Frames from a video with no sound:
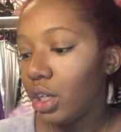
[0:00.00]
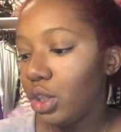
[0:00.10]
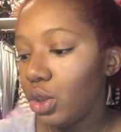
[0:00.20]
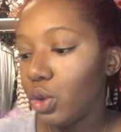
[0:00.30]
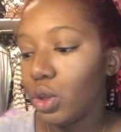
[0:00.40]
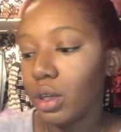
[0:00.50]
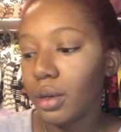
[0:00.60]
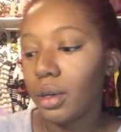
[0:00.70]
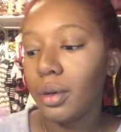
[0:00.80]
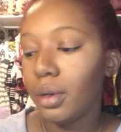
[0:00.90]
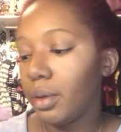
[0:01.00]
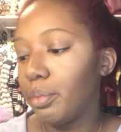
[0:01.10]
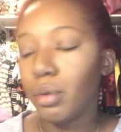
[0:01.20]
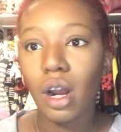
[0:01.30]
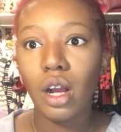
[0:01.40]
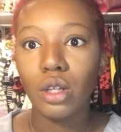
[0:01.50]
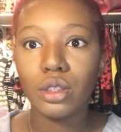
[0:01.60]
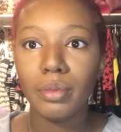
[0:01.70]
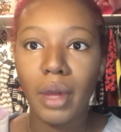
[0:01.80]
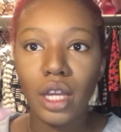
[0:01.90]
your
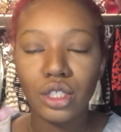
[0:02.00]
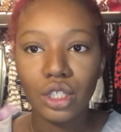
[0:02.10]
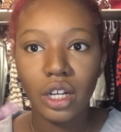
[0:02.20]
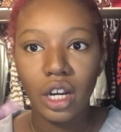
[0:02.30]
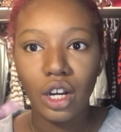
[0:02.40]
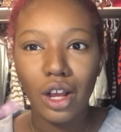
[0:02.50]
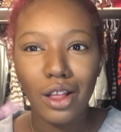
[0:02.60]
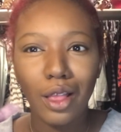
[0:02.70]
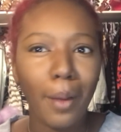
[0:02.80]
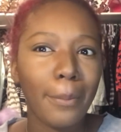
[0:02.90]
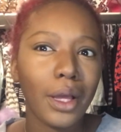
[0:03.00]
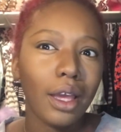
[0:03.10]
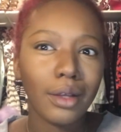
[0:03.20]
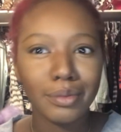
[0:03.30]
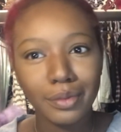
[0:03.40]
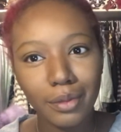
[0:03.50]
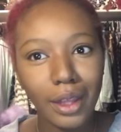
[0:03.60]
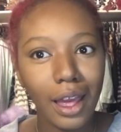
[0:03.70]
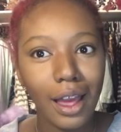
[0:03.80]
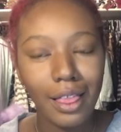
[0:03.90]
brows match your hair color, but
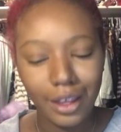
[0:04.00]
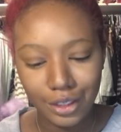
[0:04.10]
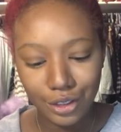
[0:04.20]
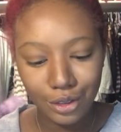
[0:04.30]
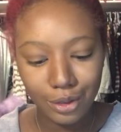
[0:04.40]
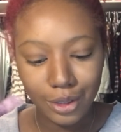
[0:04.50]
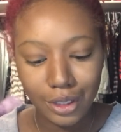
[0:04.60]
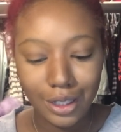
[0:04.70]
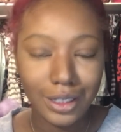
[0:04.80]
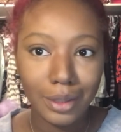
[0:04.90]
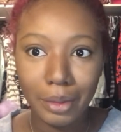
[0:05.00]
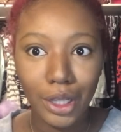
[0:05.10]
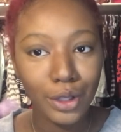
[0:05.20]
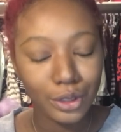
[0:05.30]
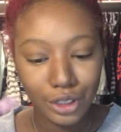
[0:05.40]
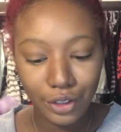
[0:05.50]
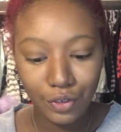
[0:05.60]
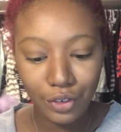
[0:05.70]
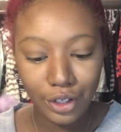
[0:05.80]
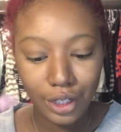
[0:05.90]
I like to do it, like to be a little
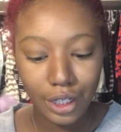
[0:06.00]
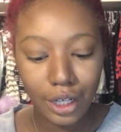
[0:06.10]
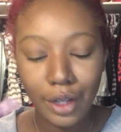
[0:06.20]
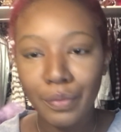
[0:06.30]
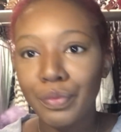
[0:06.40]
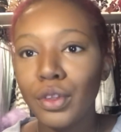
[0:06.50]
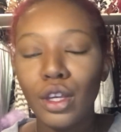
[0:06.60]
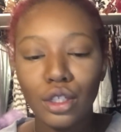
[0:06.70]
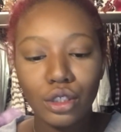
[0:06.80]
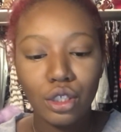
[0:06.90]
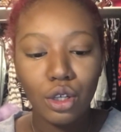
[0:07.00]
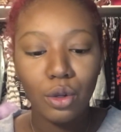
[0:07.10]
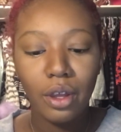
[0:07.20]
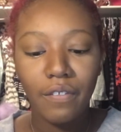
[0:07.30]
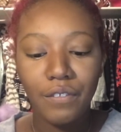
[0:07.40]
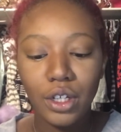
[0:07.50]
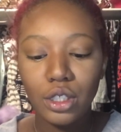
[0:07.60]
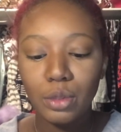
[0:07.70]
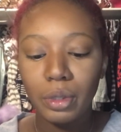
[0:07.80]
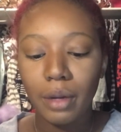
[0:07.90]
different. So at
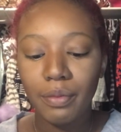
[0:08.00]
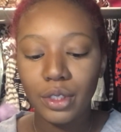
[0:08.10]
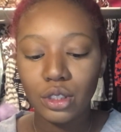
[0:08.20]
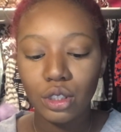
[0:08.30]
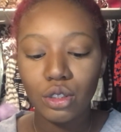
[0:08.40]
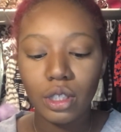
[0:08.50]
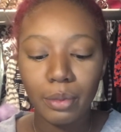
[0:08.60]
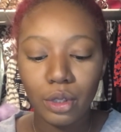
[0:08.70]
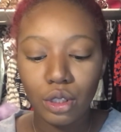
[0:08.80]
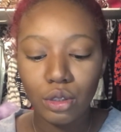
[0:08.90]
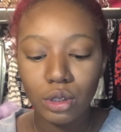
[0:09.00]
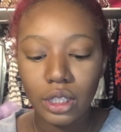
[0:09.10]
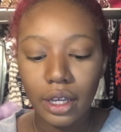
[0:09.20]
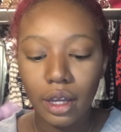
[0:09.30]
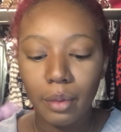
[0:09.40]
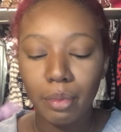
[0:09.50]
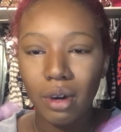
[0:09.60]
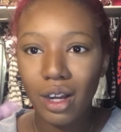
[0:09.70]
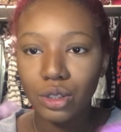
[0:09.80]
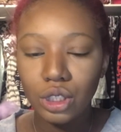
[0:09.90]
first, what I'm first going to use, I'm going to use like a
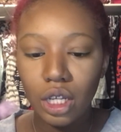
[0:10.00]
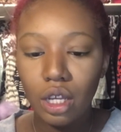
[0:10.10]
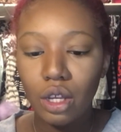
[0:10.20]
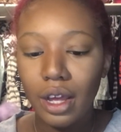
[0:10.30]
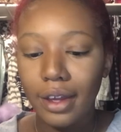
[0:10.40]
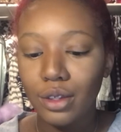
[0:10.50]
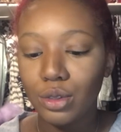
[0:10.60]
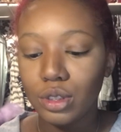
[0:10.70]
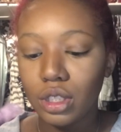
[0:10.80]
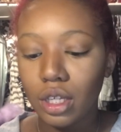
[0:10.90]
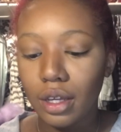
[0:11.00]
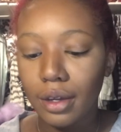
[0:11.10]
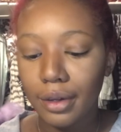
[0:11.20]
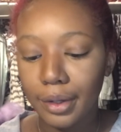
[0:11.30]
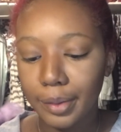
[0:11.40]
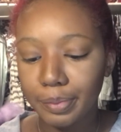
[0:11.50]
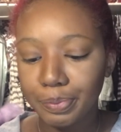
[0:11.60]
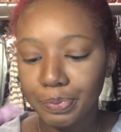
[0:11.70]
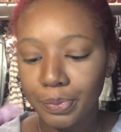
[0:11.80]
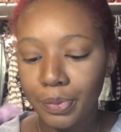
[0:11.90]
brow gel. I use
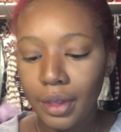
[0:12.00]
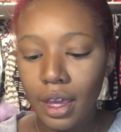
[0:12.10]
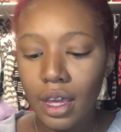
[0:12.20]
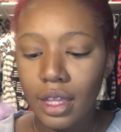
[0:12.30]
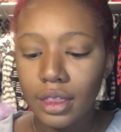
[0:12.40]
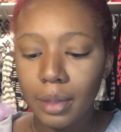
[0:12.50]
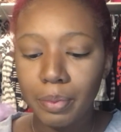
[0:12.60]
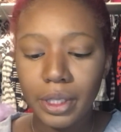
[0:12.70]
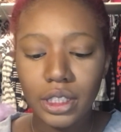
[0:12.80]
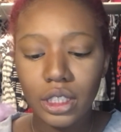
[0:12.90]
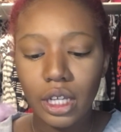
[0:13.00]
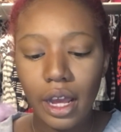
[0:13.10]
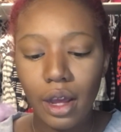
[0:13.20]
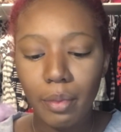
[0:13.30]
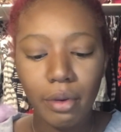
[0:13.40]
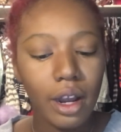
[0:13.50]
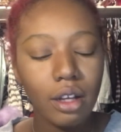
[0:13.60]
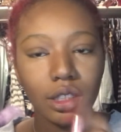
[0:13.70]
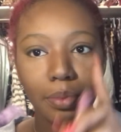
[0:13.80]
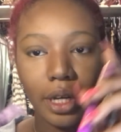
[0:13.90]
the Busy Gal
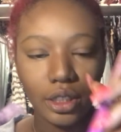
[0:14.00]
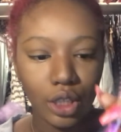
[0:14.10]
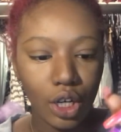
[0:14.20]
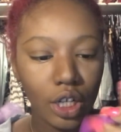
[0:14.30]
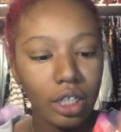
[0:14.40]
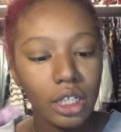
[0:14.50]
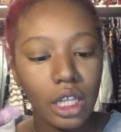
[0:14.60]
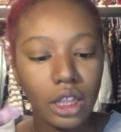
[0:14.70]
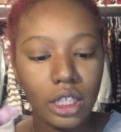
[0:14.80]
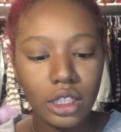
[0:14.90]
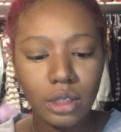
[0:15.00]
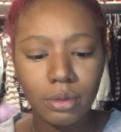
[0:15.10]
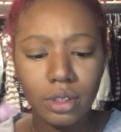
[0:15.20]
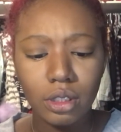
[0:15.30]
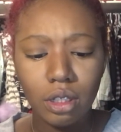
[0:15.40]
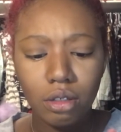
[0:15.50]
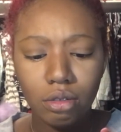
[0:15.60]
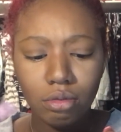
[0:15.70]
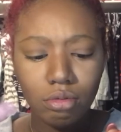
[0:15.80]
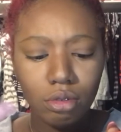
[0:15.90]
Brows by Tarte. This one, I
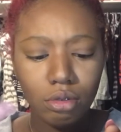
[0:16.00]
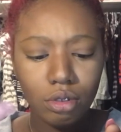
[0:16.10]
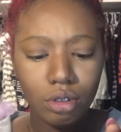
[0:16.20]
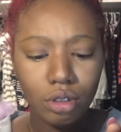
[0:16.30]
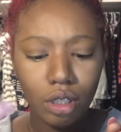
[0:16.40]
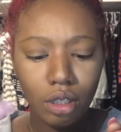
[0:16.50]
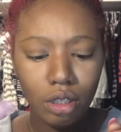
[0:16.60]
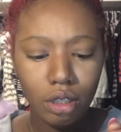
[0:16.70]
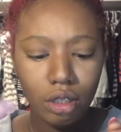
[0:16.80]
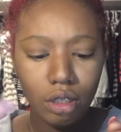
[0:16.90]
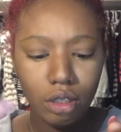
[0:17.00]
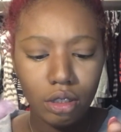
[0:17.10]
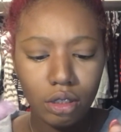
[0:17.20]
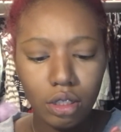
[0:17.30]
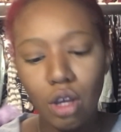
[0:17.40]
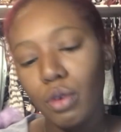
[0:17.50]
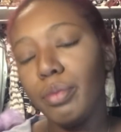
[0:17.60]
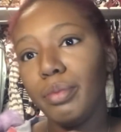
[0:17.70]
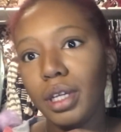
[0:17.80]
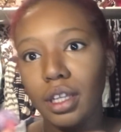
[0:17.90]
don't know the shade of this. Oh,
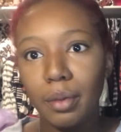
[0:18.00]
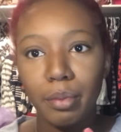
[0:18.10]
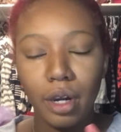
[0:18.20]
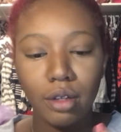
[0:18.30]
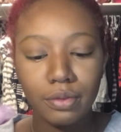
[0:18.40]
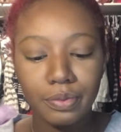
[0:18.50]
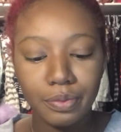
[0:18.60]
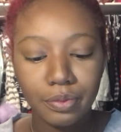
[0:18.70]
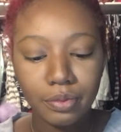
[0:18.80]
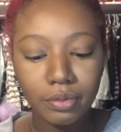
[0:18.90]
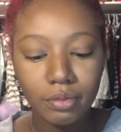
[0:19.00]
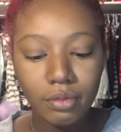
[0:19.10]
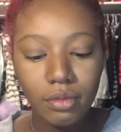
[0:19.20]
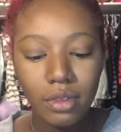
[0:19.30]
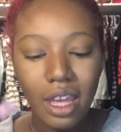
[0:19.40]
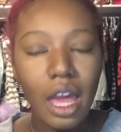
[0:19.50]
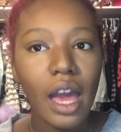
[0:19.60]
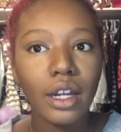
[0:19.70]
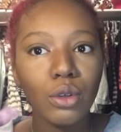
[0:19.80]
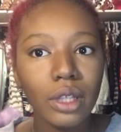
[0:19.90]
medium brown.
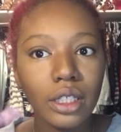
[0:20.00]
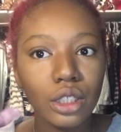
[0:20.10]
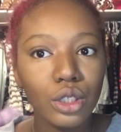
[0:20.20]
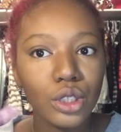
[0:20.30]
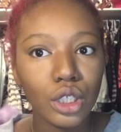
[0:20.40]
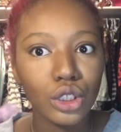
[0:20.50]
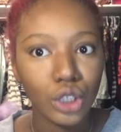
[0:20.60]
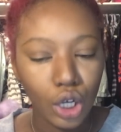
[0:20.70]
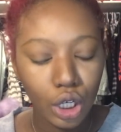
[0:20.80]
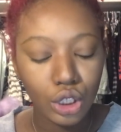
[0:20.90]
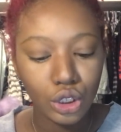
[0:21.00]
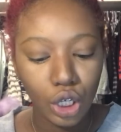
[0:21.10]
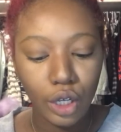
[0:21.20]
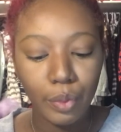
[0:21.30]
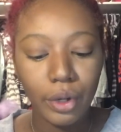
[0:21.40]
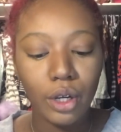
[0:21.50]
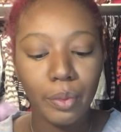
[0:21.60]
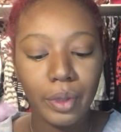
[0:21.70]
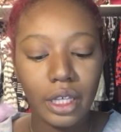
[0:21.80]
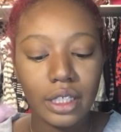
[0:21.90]
I don't like to use a dark
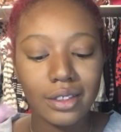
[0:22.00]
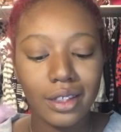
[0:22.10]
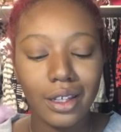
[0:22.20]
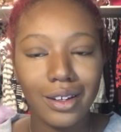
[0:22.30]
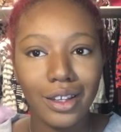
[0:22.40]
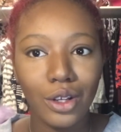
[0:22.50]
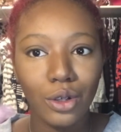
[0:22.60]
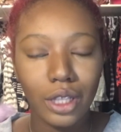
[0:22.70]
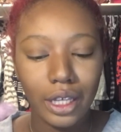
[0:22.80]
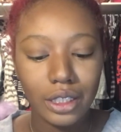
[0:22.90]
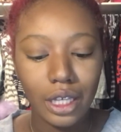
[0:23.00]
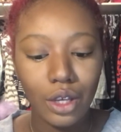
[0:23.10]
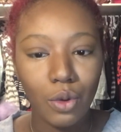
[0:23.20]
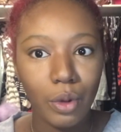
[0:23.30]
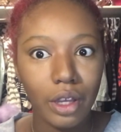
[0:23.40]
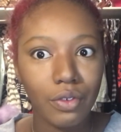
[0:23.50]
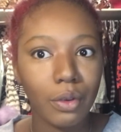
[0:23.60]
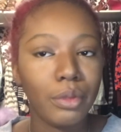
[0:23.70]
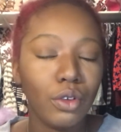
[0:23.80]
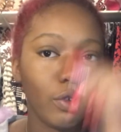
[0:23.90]
brown because then it'll like take away
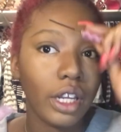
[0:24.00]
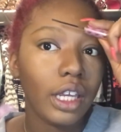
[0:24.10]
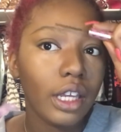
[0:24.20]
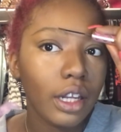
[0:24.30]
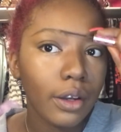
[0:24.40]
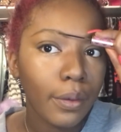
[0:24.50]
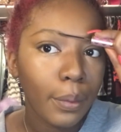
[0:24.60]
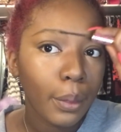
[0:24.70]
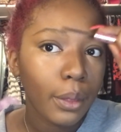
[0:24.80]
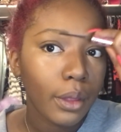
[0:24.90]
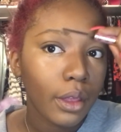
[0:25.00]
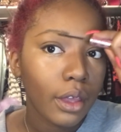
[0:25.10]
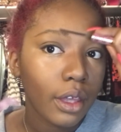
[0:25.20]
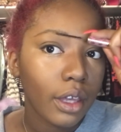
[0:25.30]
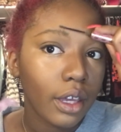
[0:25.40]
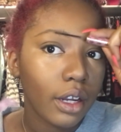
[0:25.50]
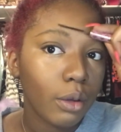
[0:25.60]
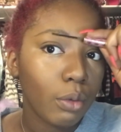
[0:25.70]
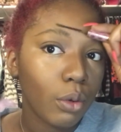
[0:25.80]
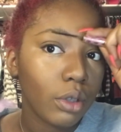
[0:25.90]
from the red and
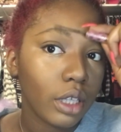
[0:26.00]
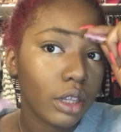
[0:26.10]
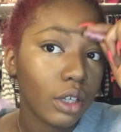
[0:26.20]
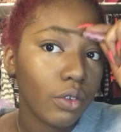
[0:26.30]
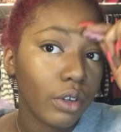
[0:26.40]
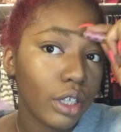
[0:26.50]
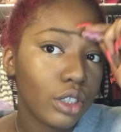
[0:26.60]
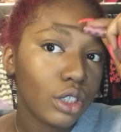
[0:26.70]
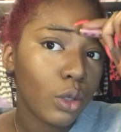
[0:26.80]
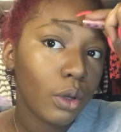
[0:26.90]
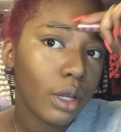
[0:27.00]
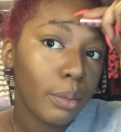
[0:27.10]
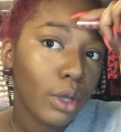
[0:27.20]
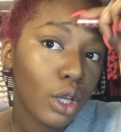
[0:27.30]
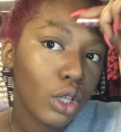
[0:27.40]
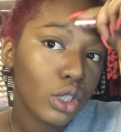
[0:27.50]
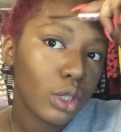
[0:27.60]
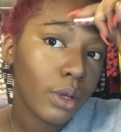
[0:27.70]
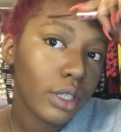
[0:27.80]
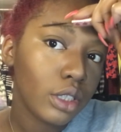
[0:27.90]
it won't let the red show up.
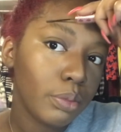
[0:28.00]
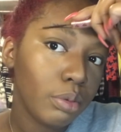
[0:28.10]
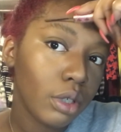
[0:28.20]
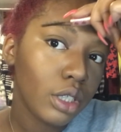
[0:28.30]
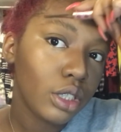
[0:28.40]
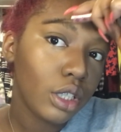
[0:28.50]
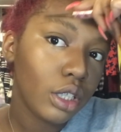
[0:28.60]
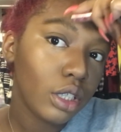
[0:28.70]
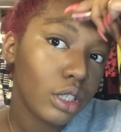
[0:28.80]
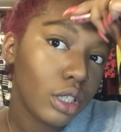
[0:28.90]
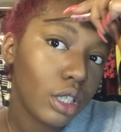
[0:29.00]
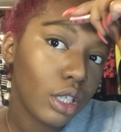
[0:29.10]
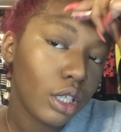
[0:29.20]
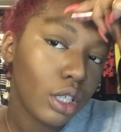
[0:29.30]
So I just brush this